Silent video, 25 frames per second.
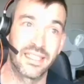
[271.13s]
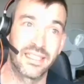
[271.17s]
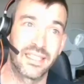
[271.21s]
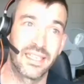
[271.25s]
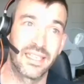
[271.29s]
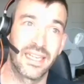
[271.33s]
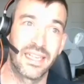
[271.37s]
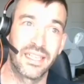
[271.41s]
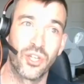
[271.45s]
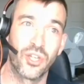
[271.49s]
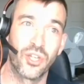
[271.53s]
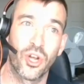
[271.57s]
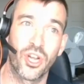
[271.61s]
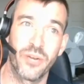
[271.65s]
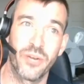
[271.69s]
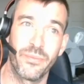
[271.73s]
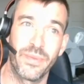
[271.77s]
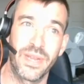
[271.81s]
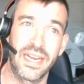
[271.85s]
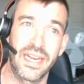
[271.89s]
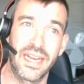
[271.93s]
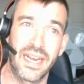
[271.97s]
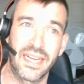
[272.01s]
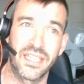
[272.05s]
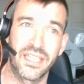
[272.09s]
it? It's not going to
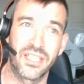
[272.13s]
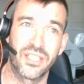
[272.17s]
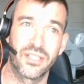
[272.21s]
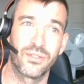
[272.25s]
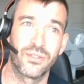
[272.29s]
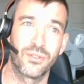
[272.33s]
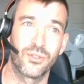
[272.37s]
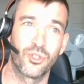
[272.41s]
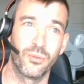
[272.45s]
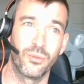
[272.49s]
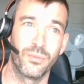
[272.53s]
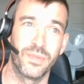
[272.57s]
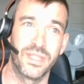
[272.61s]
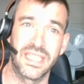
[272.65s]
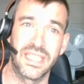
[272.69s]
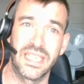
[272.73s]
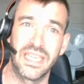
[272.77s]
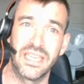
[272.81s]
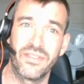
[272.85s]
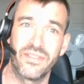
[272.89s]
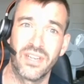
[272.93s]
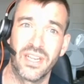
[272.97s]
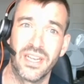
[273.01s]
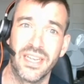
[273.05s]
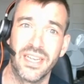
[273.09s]
be a nice summer's
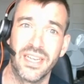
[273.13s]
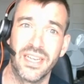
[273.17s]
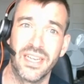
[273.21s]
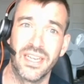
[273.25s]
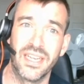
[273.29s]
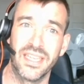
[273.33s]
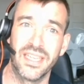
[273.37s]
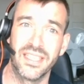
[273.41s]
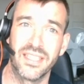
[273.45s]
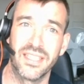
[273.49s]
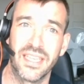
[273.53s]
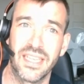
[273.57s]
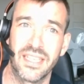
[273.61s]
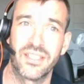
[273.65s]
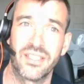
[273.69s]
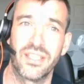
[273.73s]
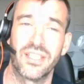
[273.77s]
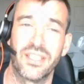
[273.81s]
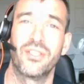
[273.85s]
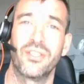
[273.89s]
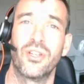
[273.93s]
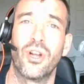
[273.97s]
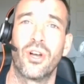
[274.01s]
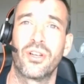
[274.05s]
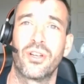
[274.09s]
evening, is it?
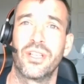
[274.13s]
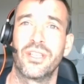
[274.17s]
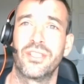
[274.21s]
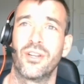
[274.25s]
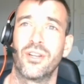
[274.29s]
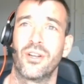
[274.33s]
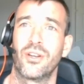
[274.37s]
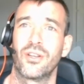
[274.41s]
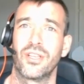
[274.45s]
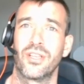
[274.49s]
It's not going to be.